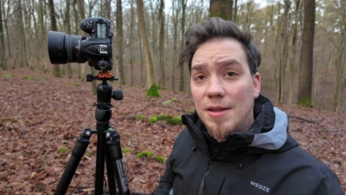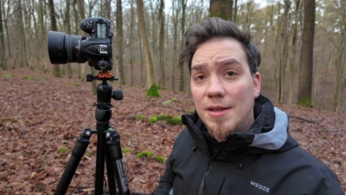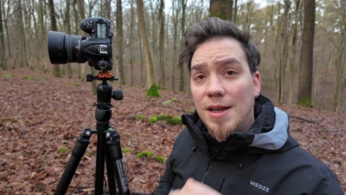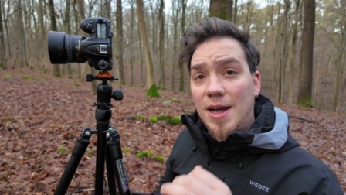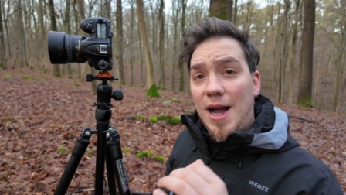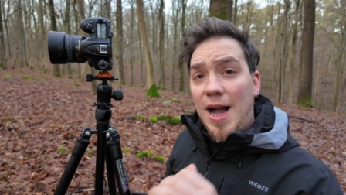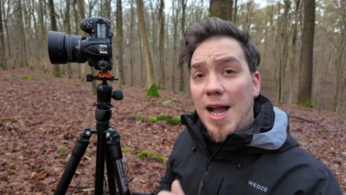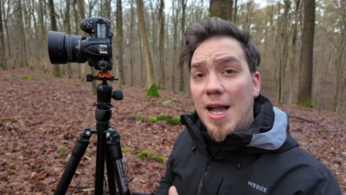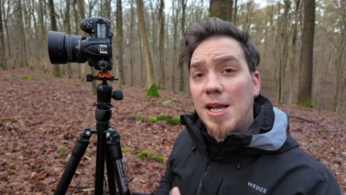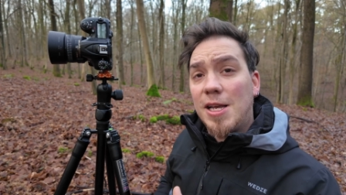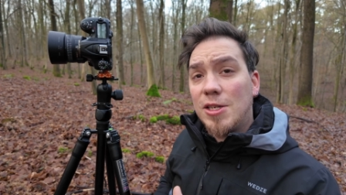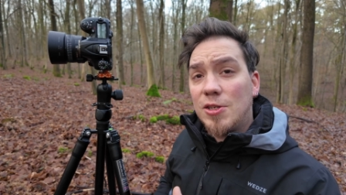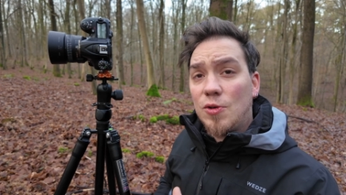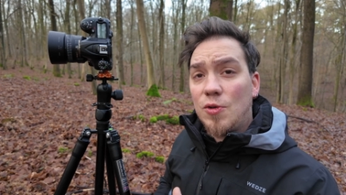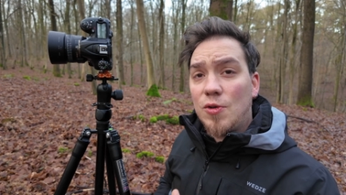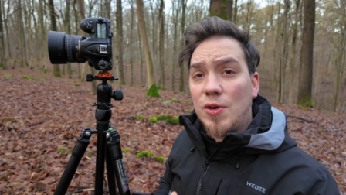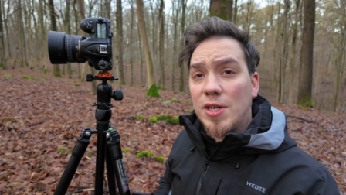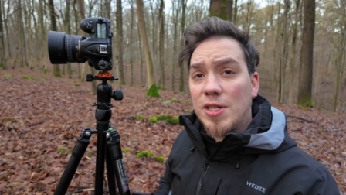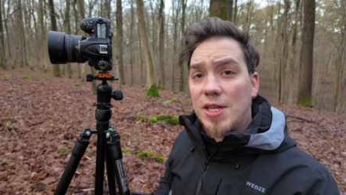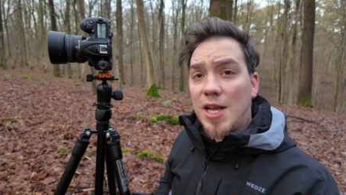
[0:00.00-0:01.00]
The
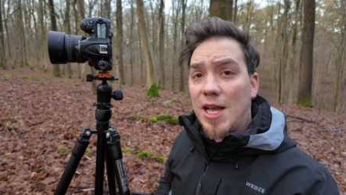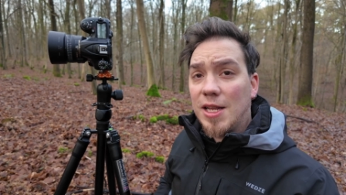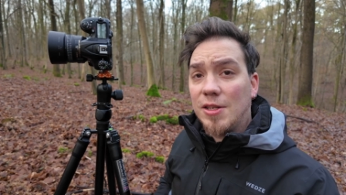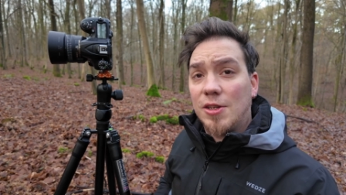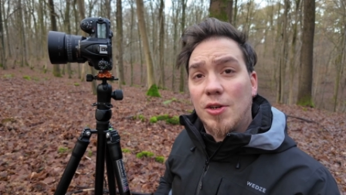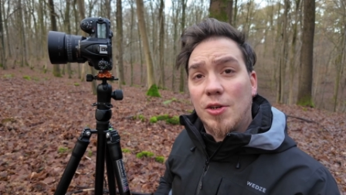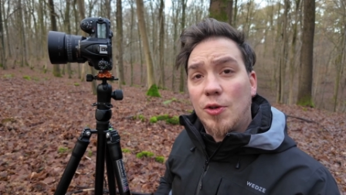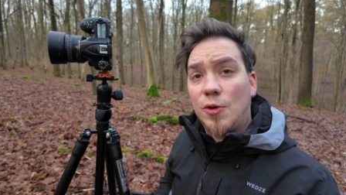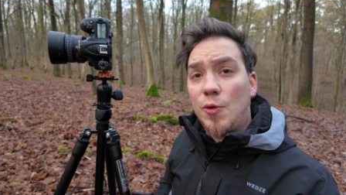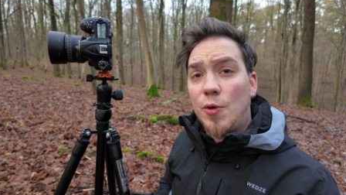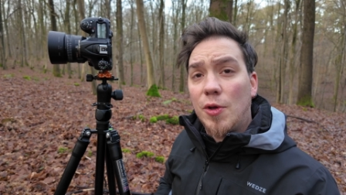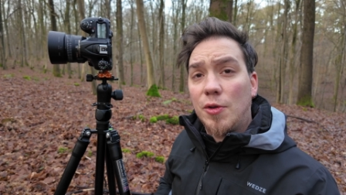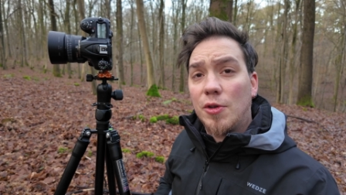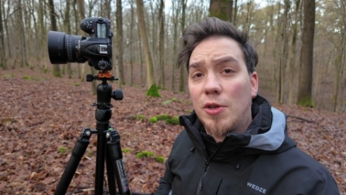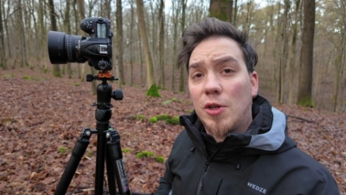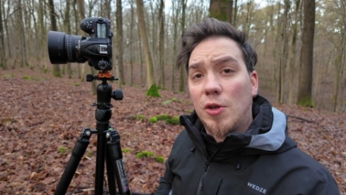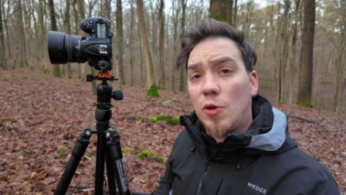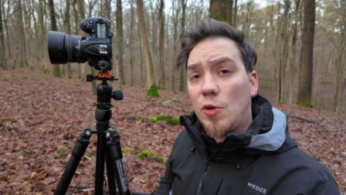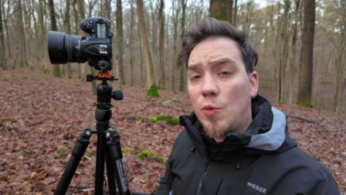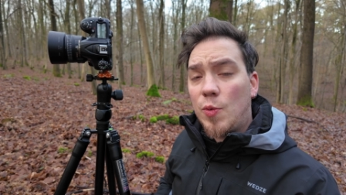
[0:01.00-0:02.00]
ISO is at
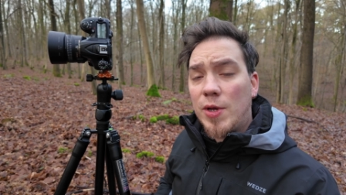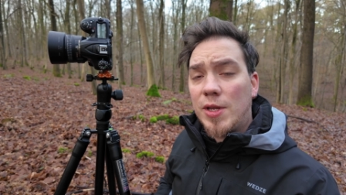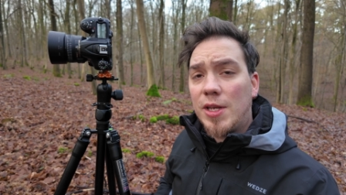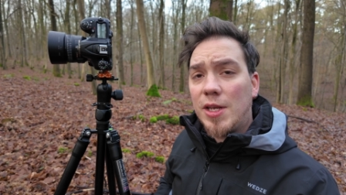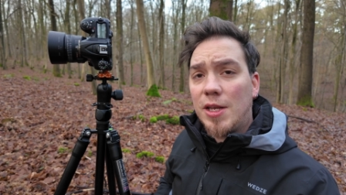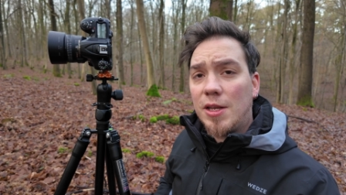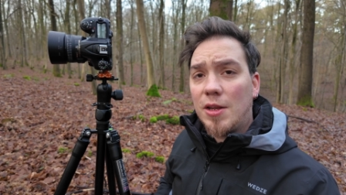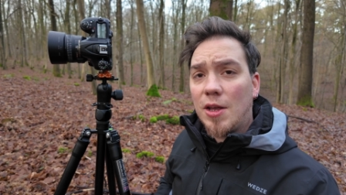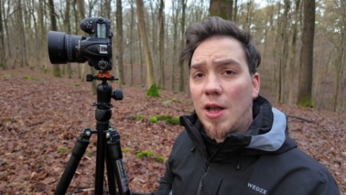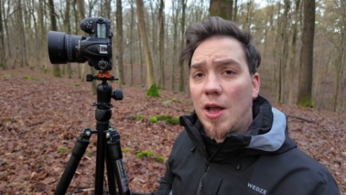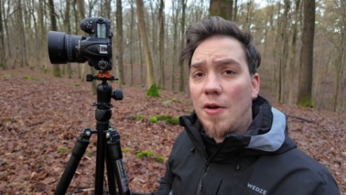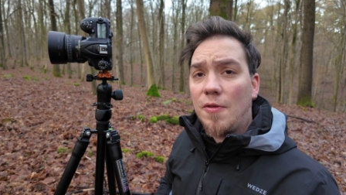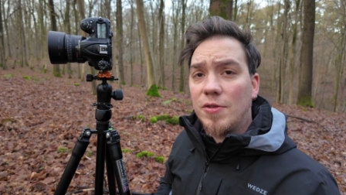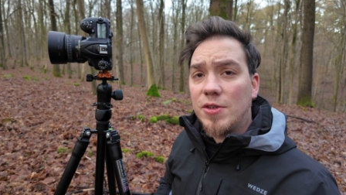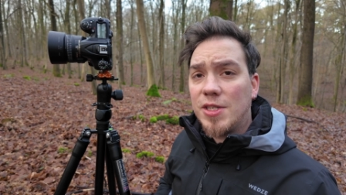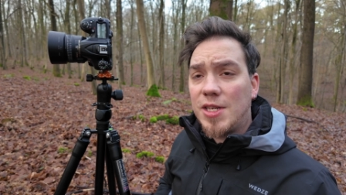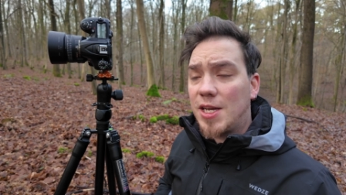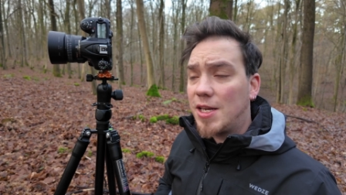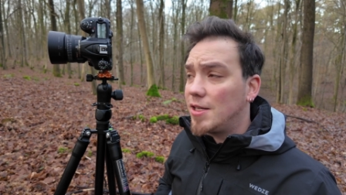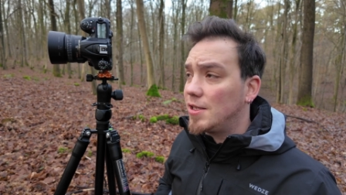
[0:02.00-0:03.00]
320 of a
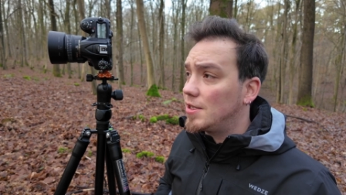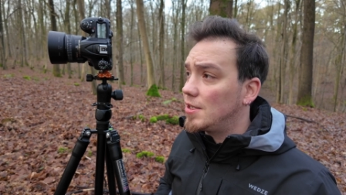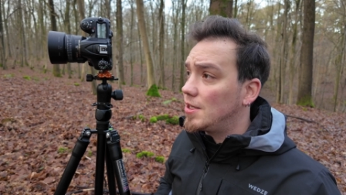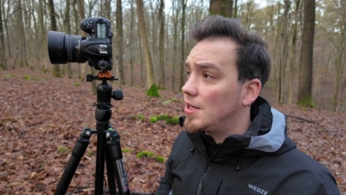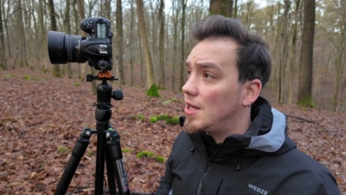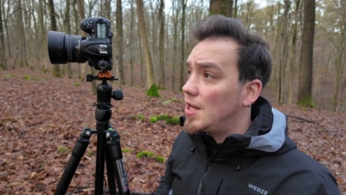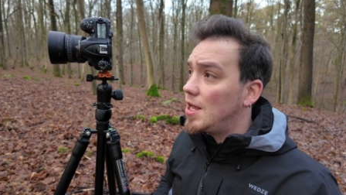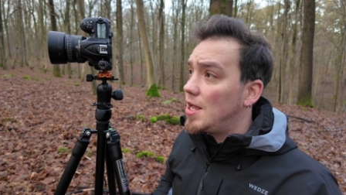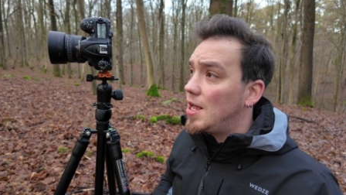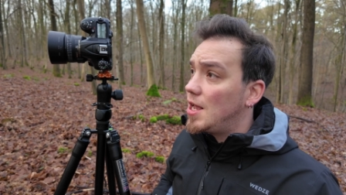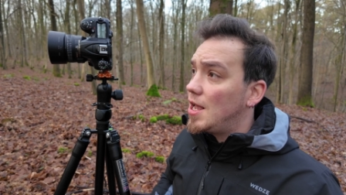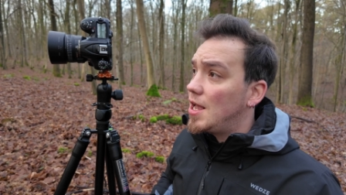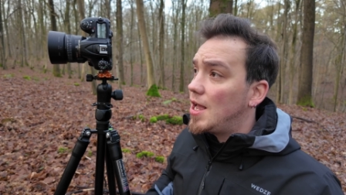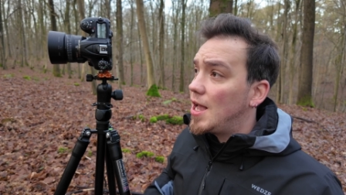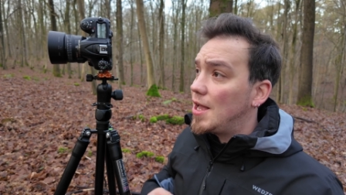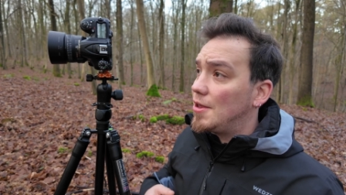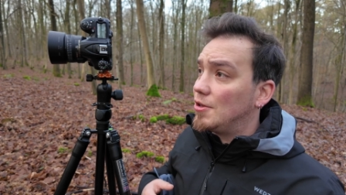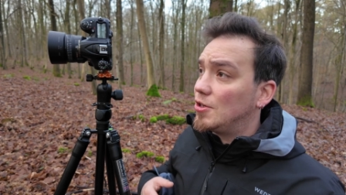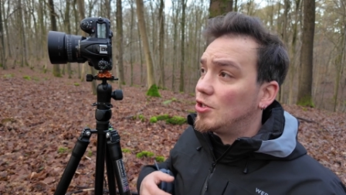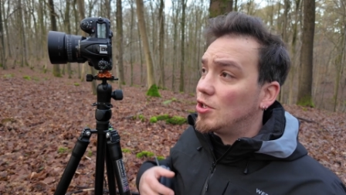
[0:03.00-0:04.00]
second,
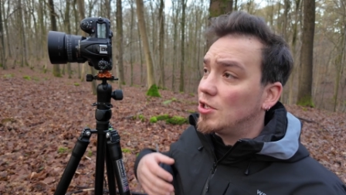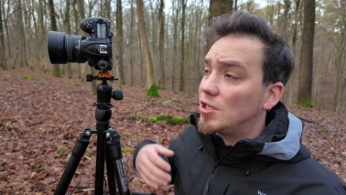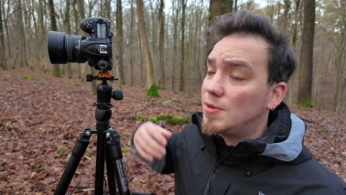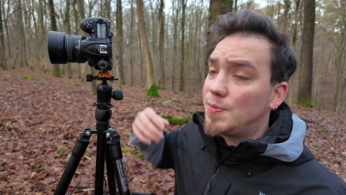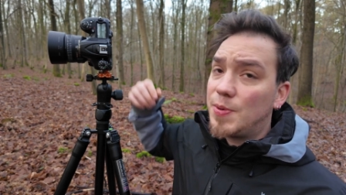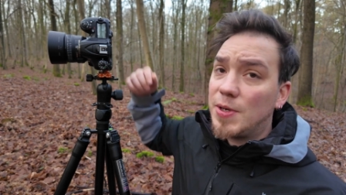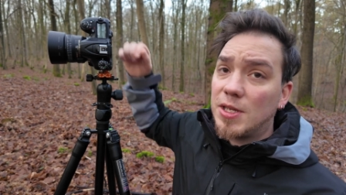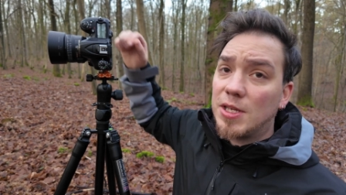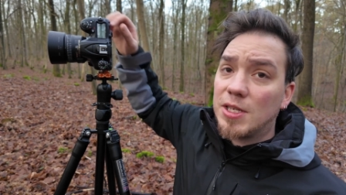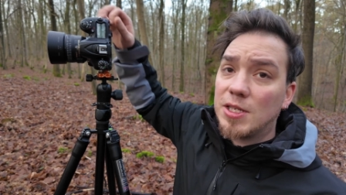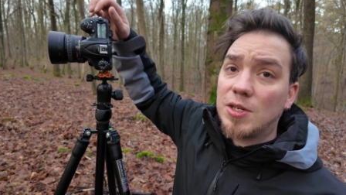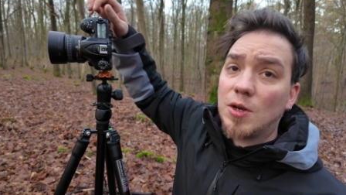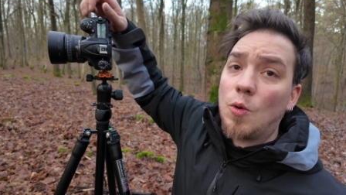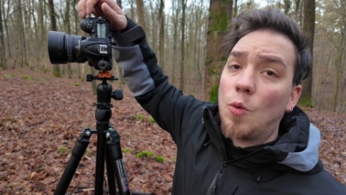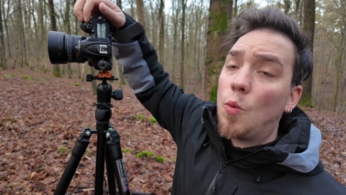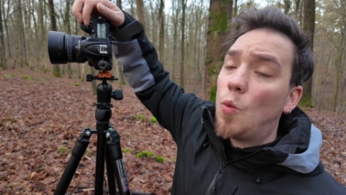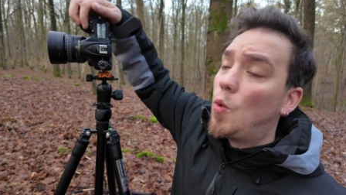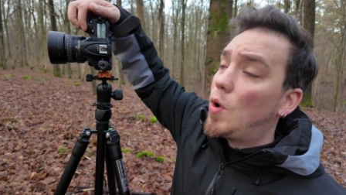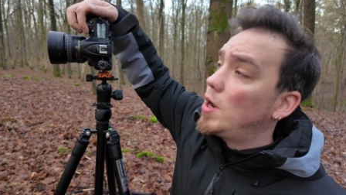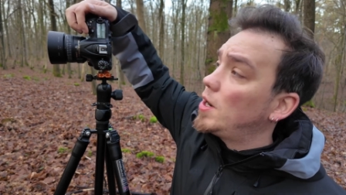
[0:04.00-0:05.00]
and the shutter speed is
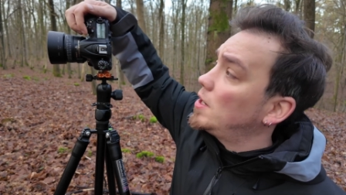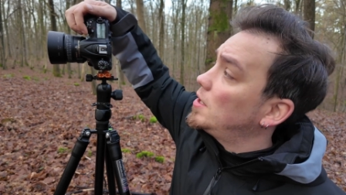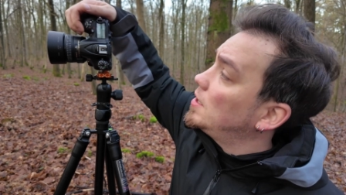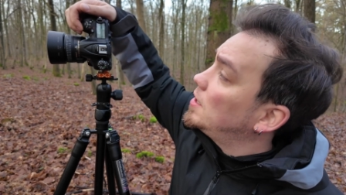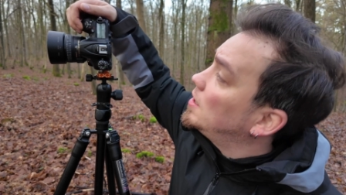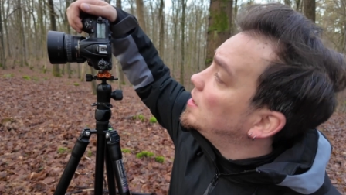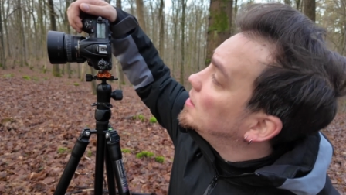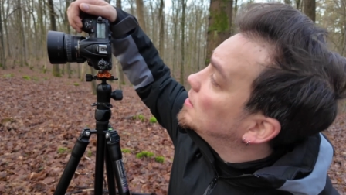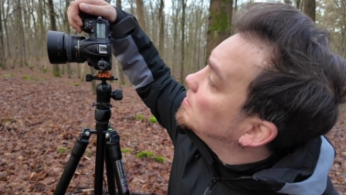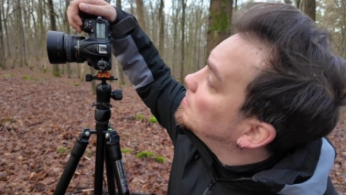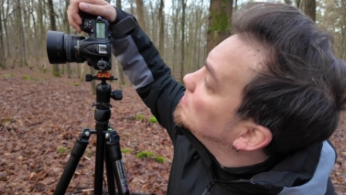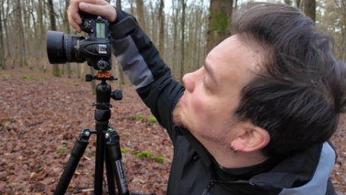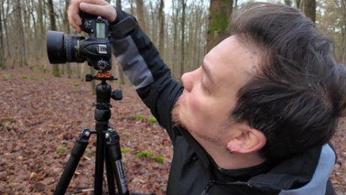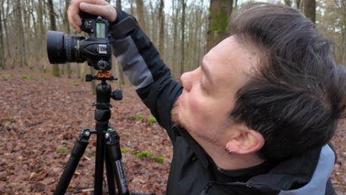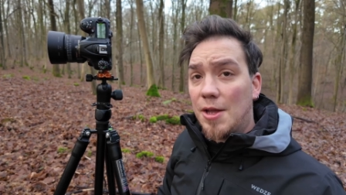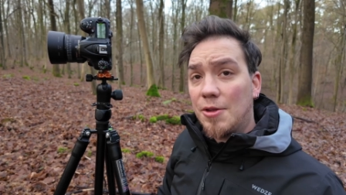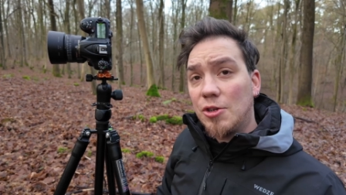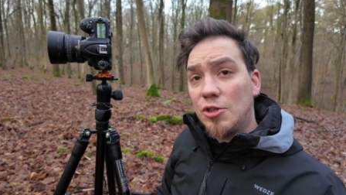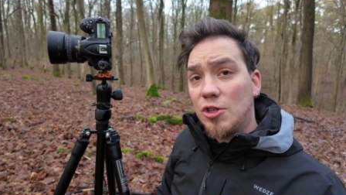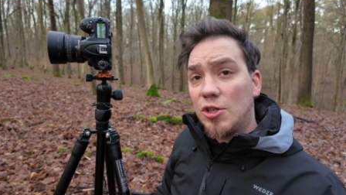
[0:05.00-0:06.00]

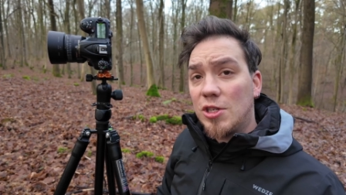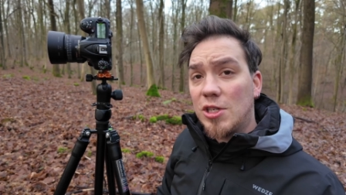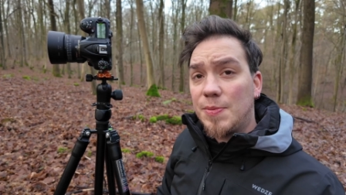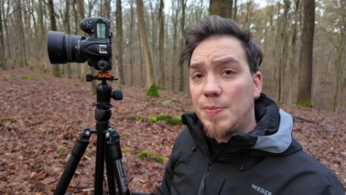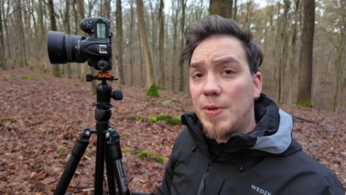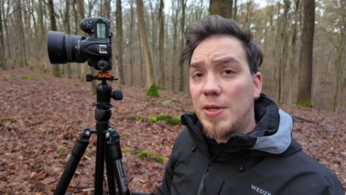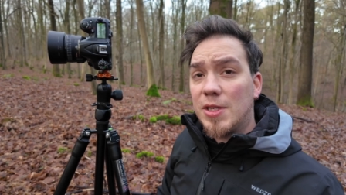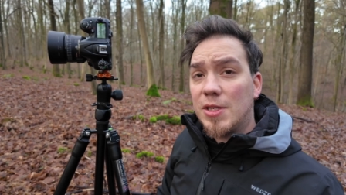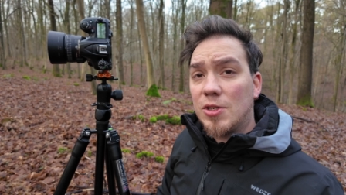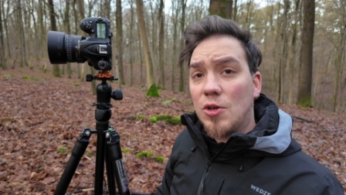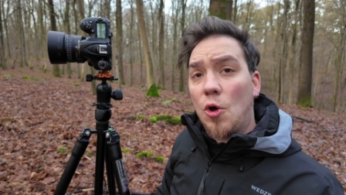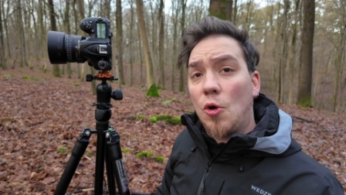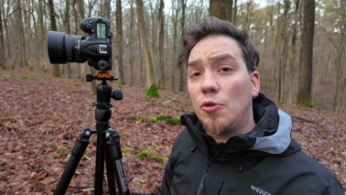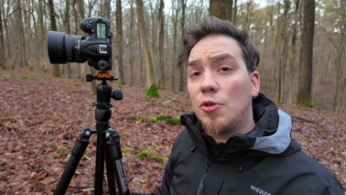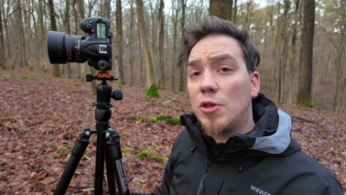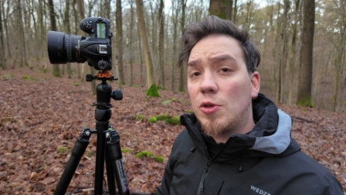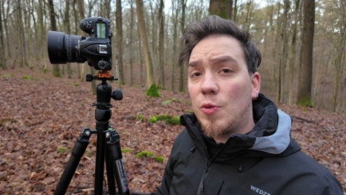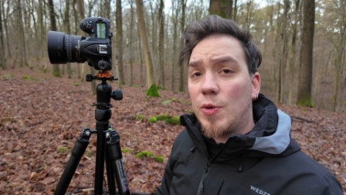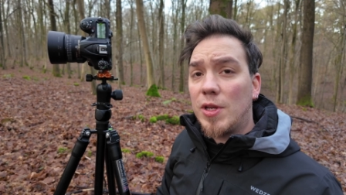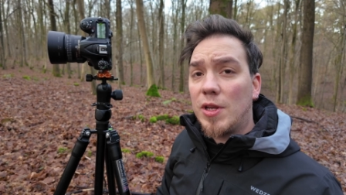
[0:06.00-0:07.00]

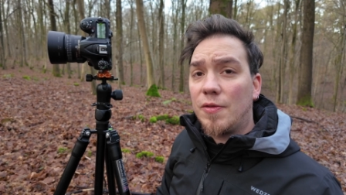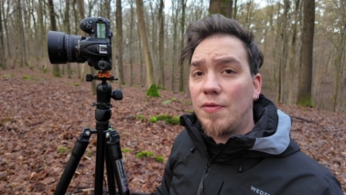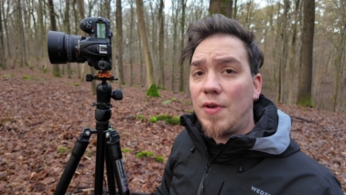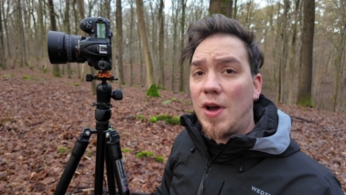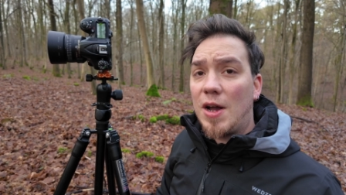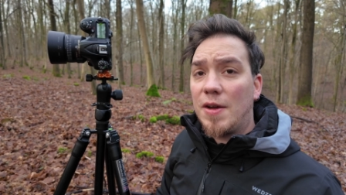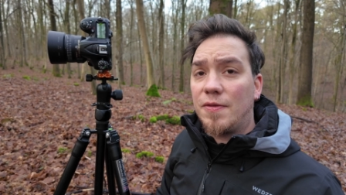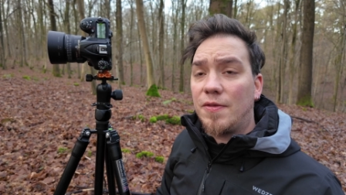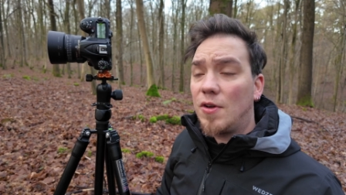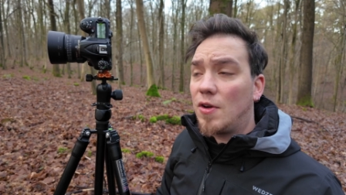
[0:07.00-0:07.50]
125